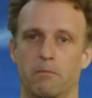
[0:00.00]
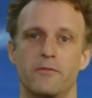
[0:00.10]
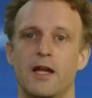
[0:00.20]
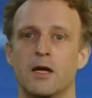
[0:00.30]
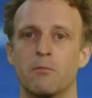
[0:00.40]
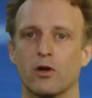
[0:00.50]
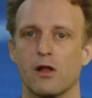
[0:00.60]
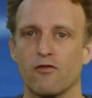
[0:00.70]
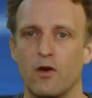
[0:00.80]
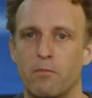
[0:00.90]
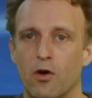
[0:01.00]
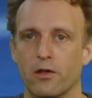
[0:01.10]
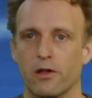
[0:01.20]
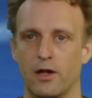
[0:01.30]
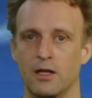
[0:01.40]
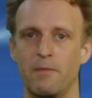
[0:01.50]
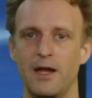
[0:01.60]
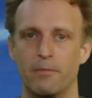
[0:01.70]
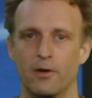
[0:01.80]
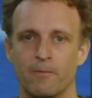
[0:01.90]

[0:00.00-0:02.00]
data models for boxes and paper.